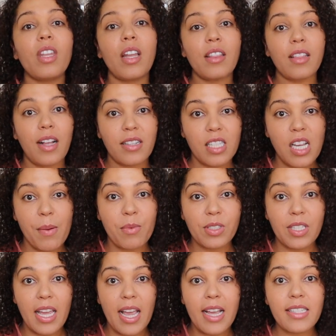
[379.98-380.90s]
last couple
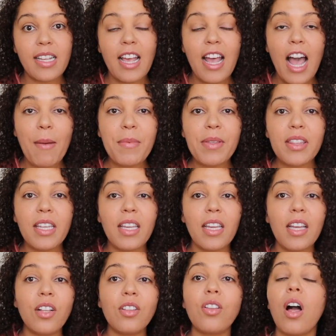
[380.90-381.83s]
days have been
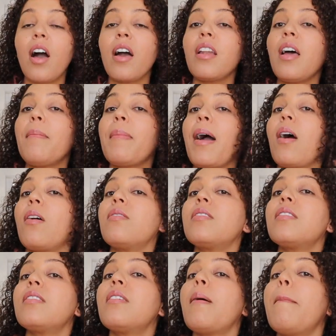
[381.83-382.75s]
thinking a lot
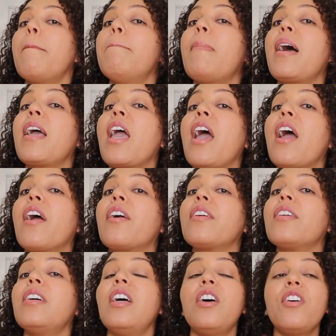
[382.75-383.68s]
about my
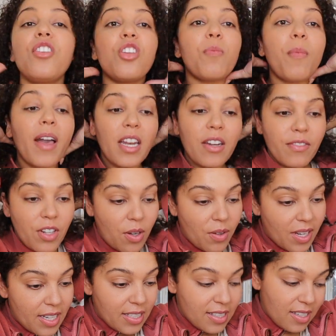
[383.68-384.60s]
hair. You might have
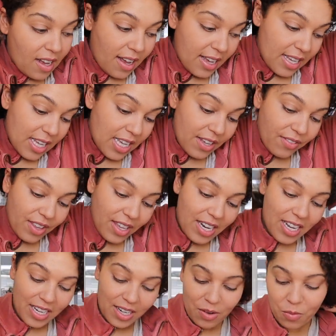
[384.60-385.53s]
noticed I
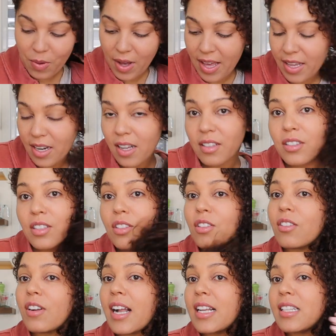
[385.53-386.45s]
even went a
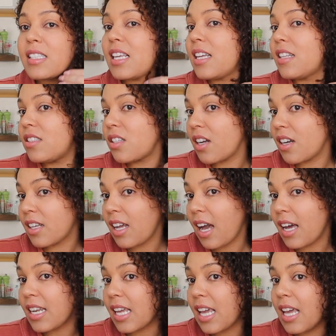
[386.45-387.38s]
little crazy and started
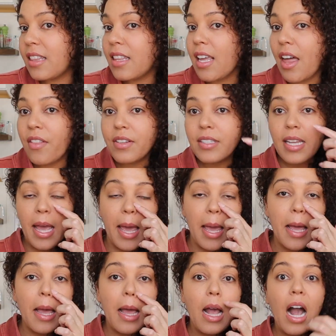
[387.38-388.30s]
cutting it the other
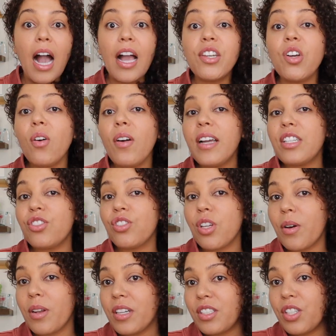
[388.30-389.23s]
day. I know I had
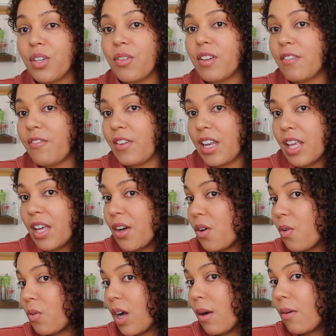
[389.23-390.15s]
showed it to you in a
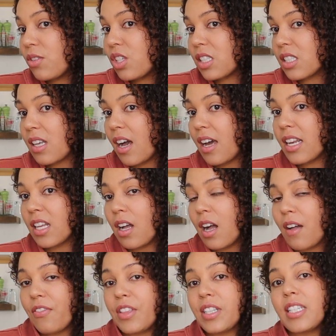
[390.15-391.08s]
video where I was just cutting
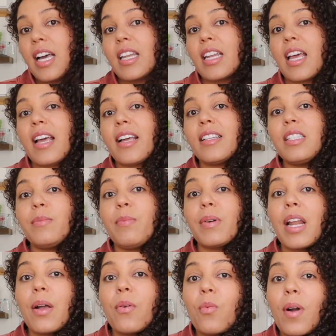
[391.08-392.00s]
off the dead ends,
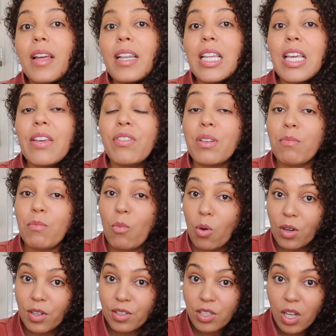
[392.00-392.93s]
but I went even
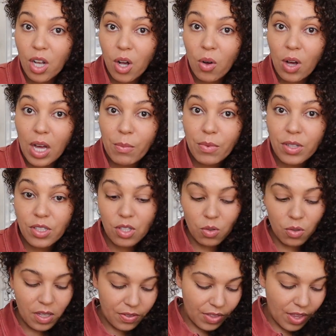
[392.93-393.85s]
more so and was
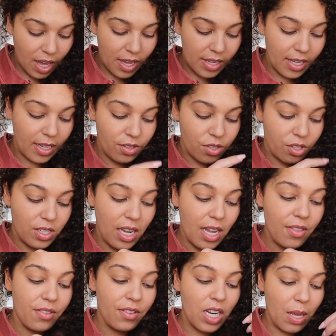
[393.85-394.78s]
doing that
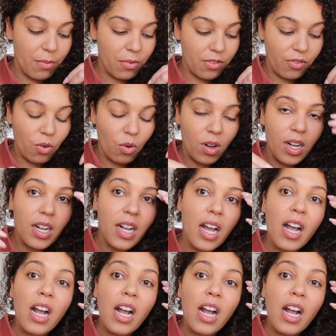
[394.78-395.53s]
yesterday and the day before.